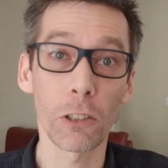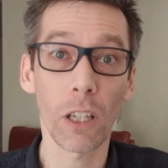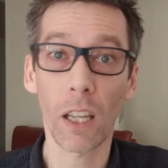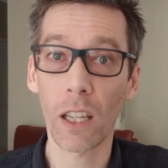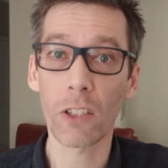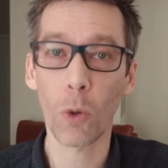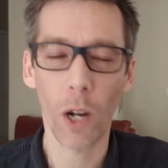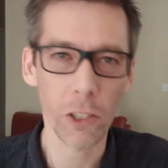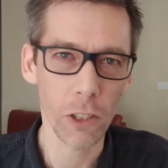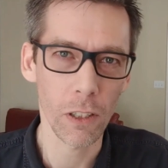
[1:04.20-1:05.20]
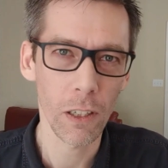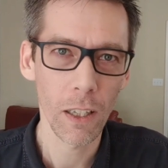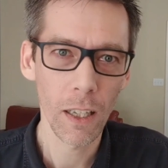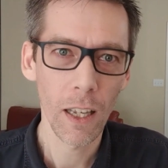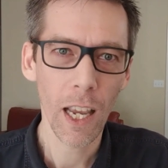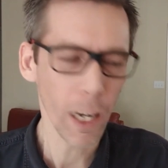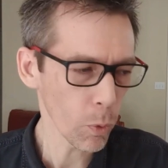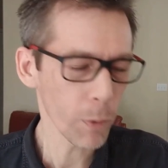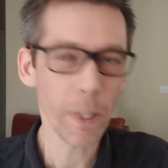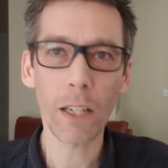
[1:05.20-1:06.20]
to his question, and it
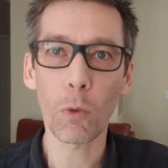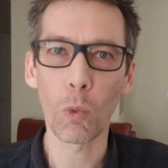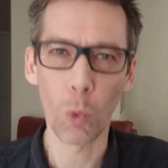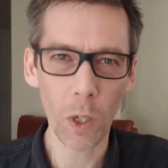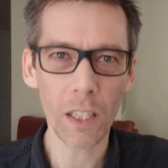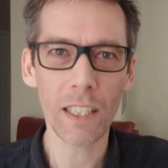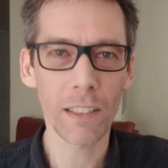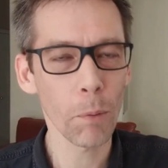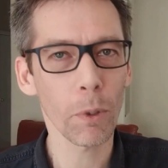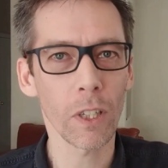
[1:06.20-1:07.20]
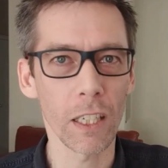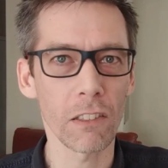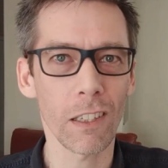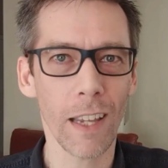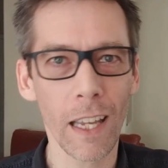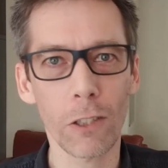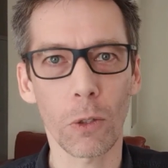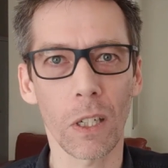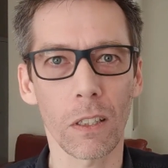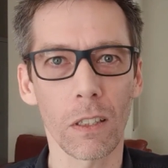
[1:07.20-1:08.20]
would be really simple and easy to
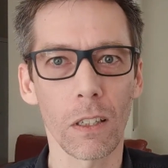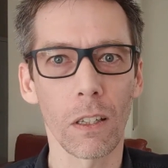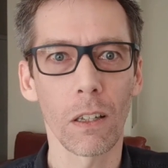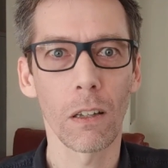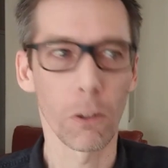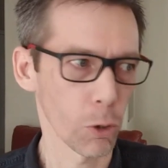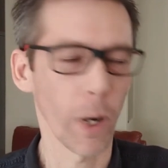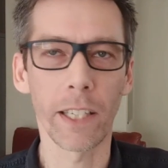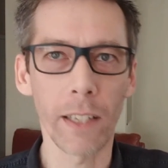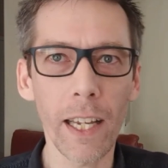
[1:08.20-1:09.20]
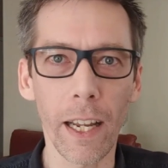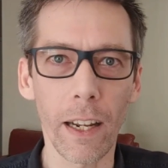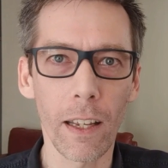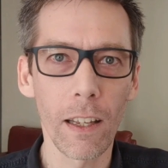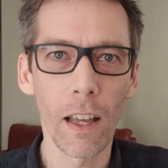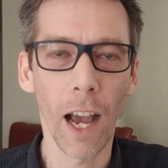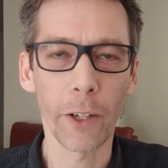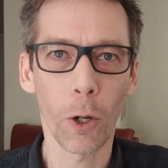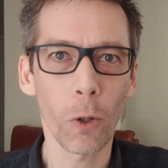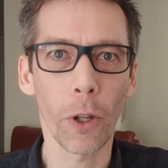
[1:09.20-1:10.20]
answer it. And so I did. I
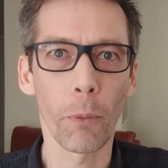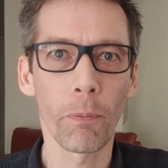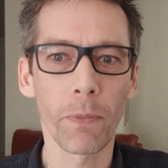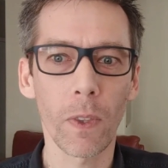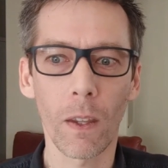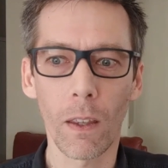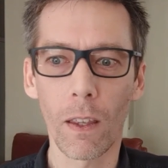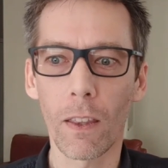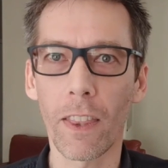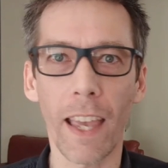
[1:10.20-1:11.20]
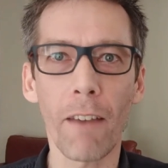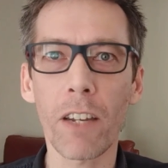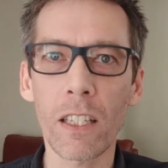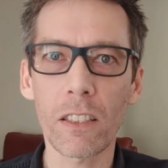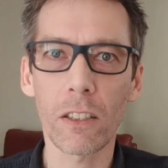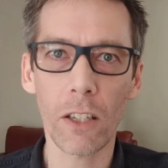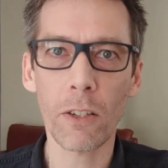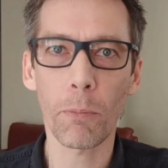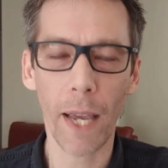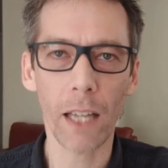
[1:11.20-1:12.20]
told him, the evidence
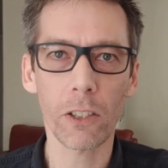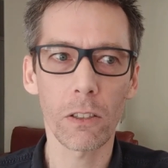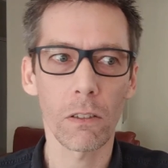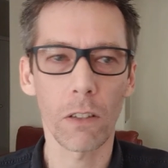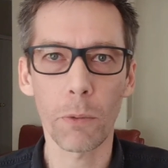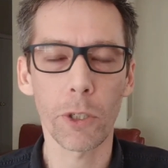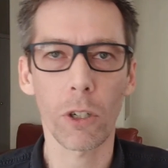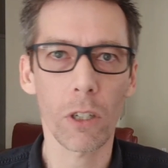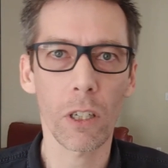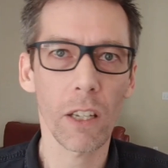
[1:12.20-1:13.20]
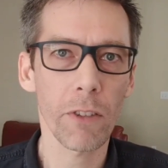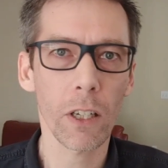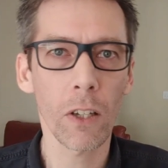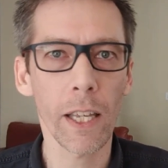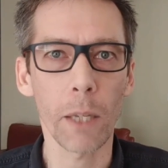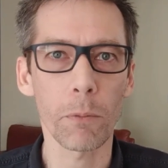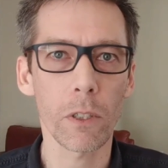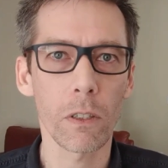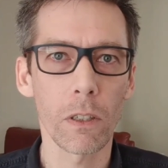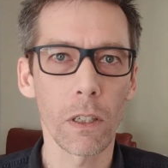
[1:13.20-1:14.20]
doesn't match the absurdity of the
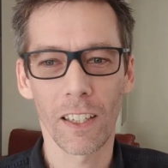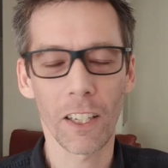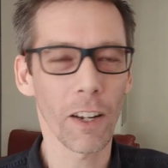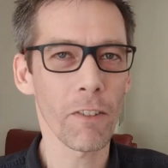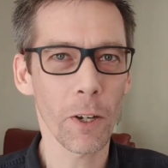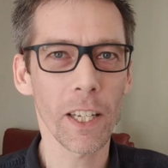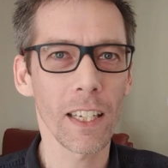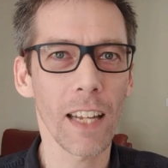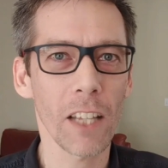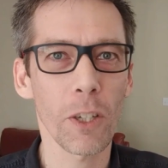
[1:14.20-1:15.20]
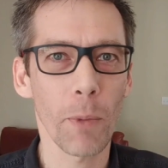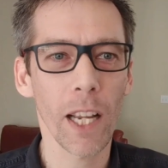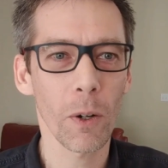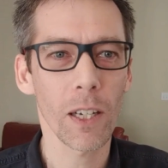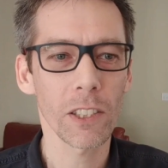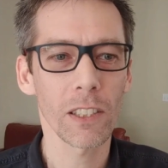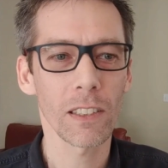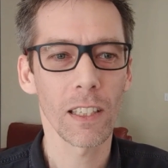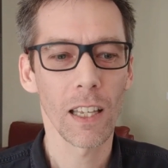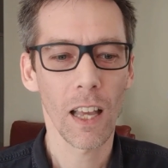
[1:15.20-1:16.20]
claims. You know, even though he didn't answer my
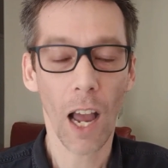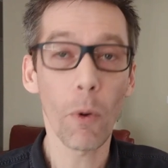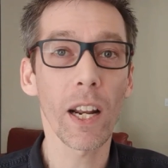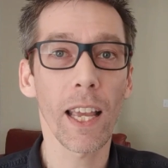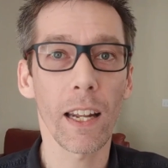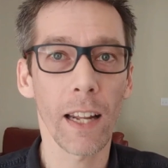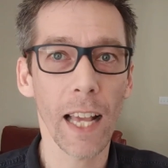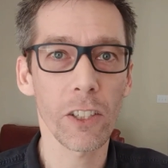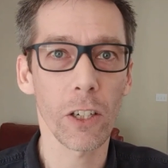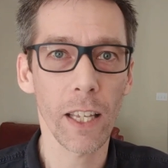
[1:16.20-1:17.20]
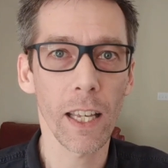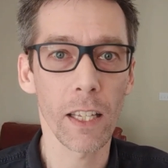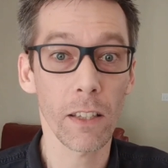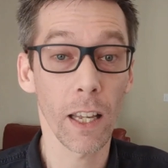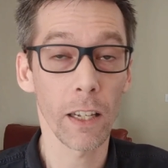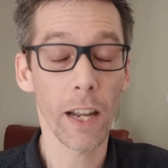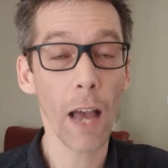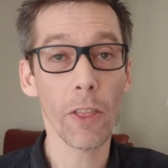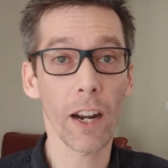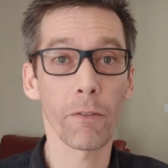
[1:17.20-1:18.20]
question, I went ahead and answered his, and
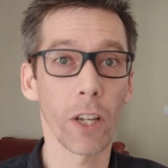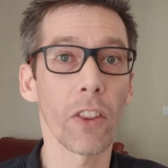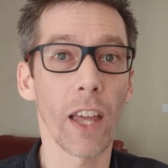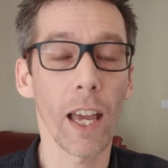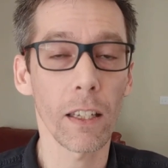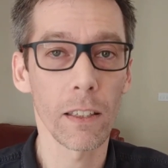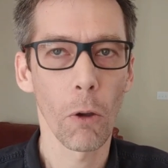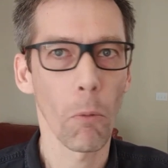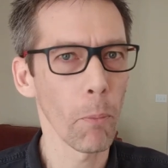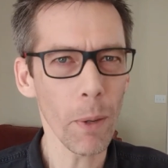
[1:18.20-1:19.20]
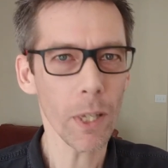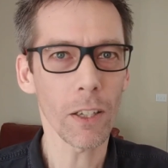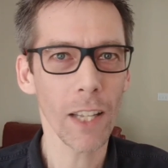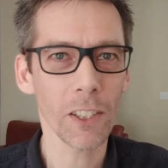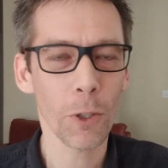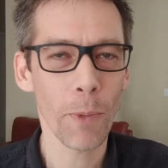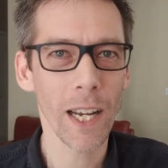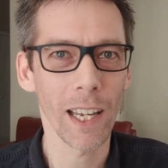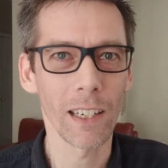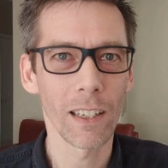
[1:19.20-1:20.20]
now that I've done that, maybe he'll answer
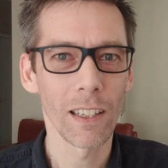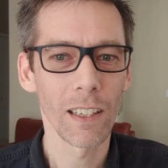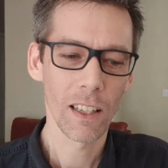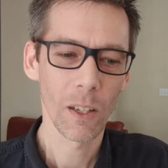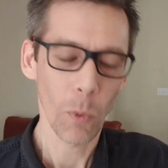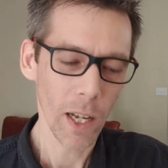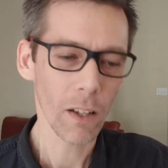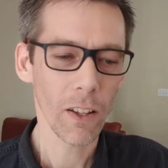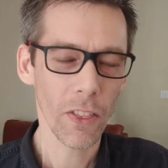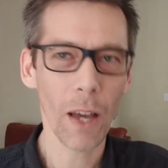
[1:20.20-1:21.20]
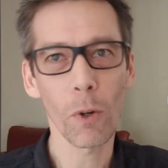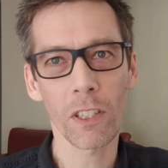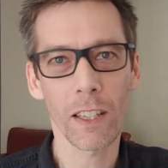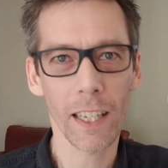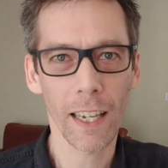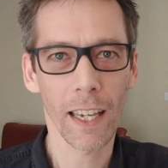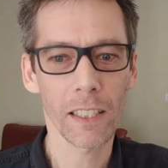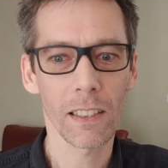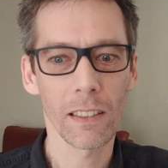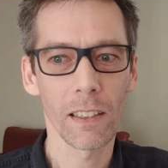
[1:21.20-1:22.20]
mine. Well, that wasn't the
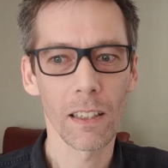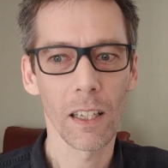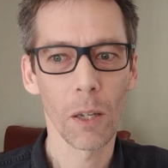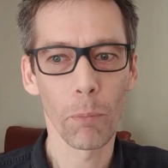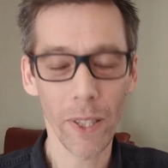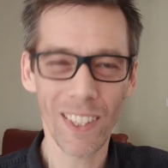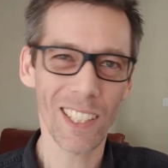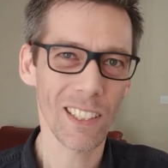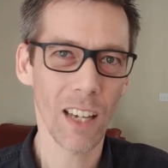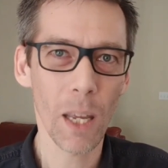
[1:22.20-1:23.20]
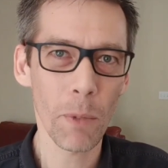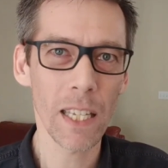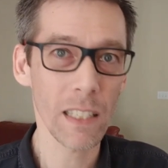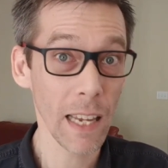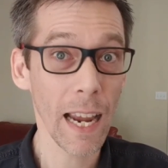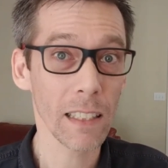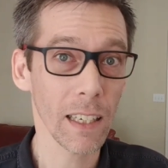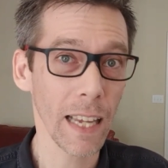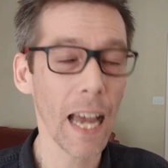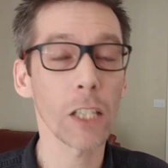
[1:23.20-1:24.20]
case, but this time his
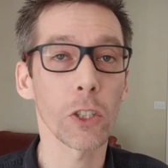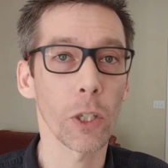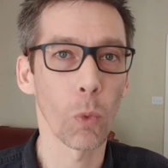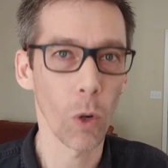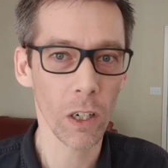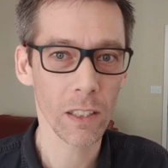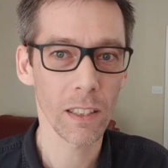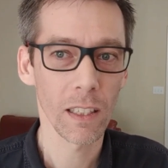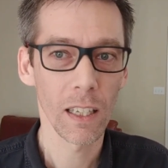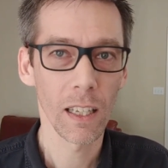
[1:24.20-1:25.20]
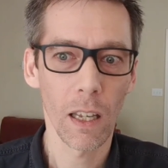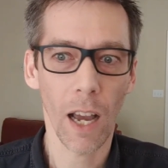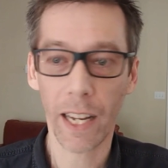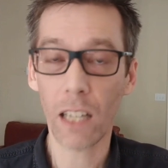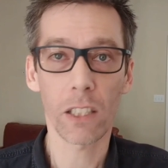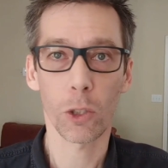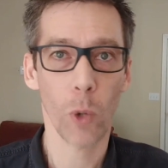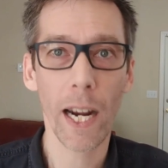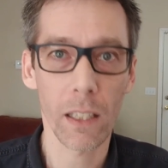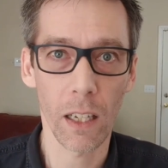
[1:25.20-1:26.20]
tactic actually worked. I got
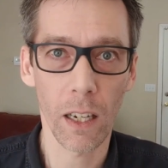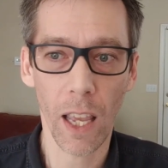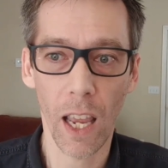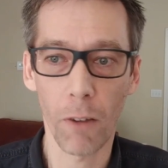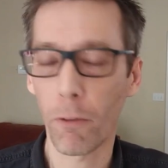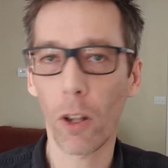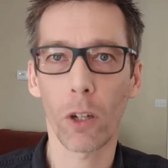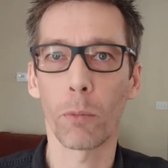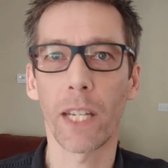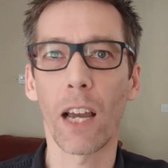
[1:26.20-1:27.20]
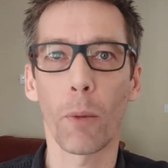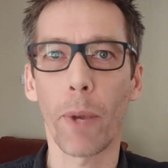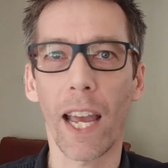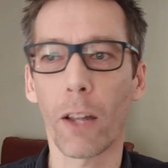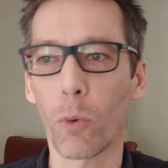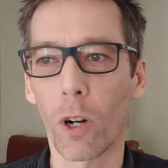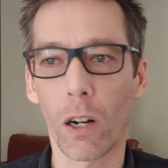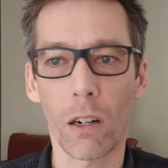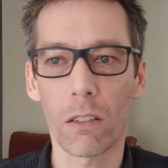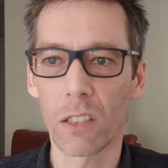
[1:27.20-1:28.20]
distracted and followed him down a path
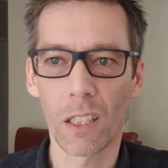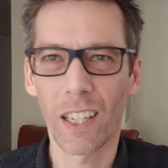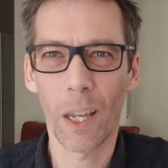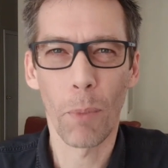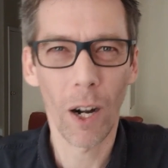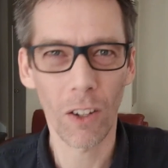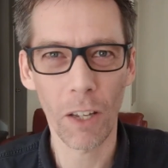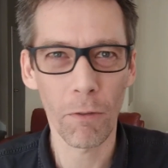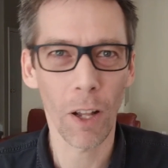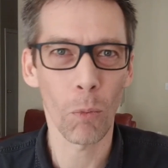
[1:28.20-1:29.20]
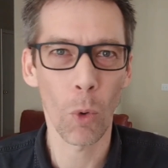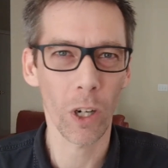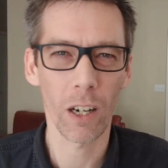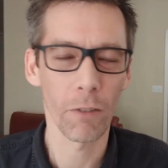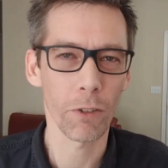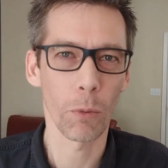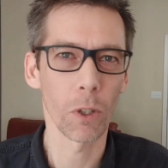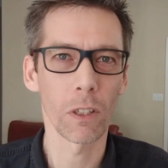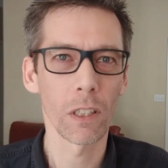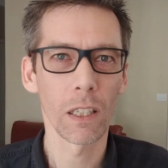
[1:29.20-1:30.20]
where he apparently felt more
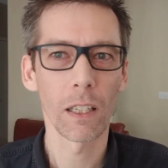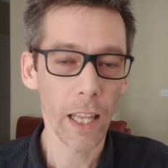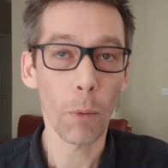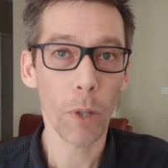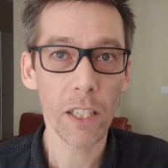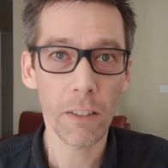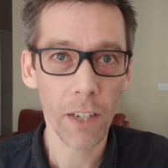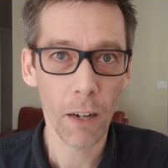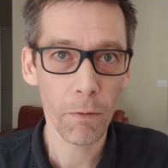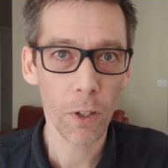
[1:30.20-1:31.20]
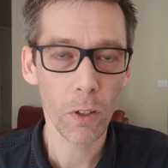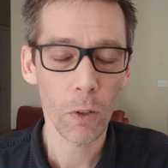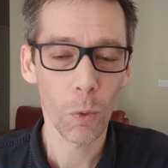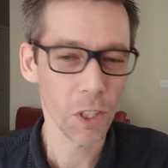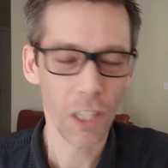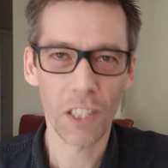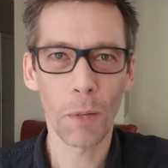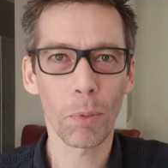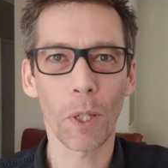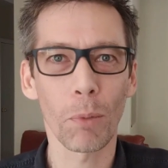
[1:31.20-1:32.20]
comfortable. And that place of comfort was to
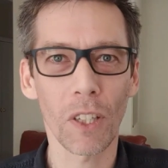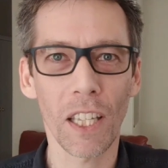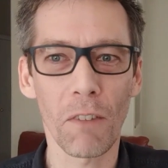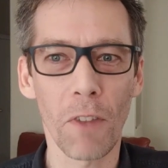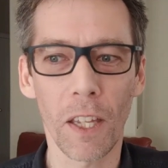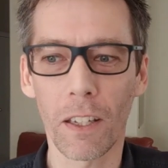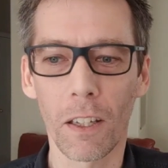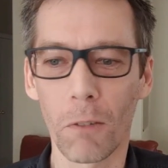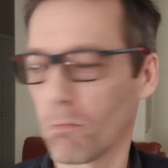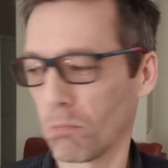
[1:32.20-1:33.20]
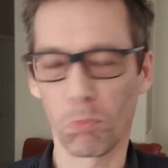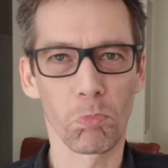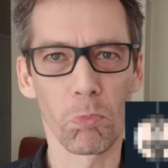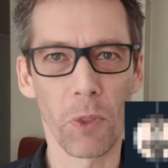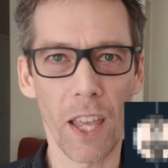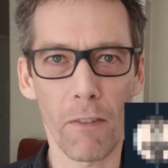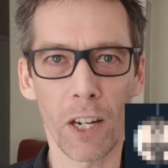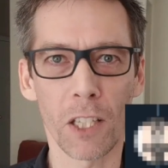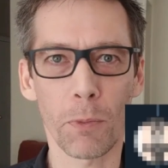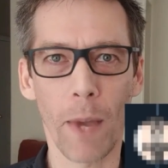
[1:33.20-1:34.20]
simply believe that the
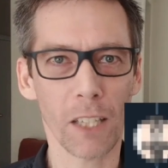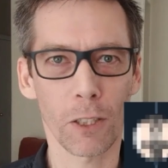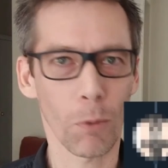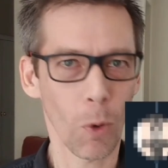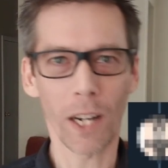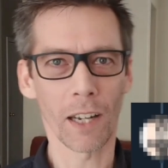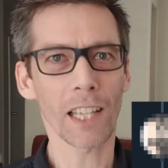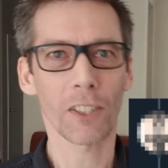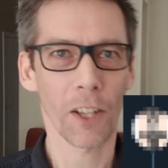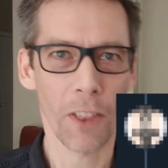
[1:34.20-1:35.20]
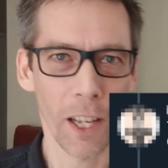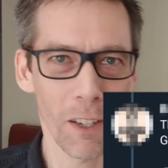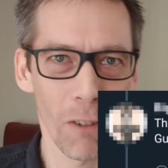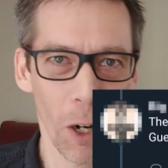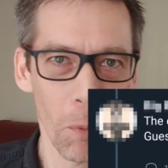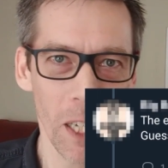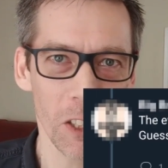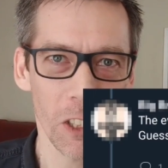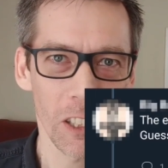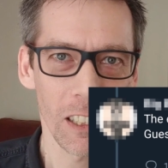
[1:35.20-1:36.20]
evidence matched up quite nicely, thank you very
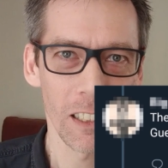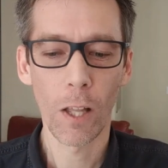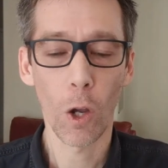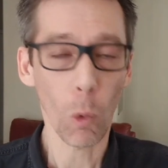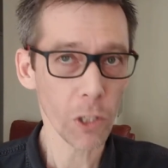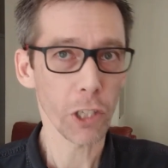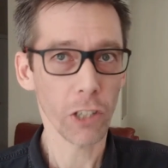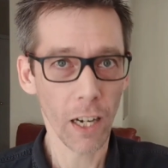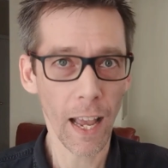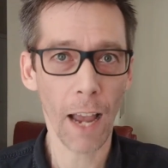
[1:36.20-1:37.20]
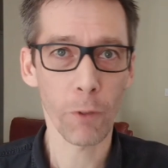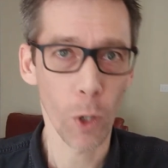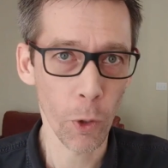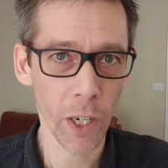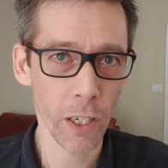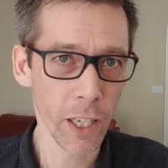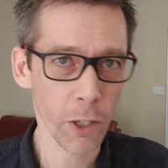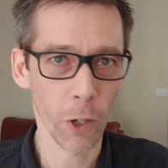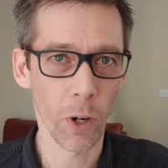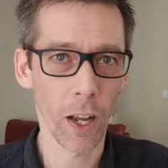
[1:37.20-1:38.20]
much. We're just going to have to agree to
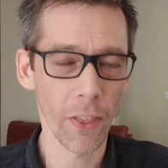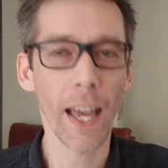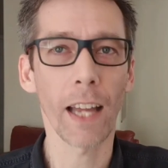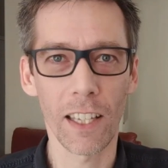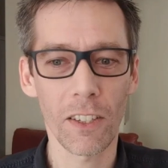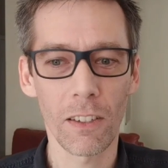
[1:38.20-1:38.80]
disagree on that.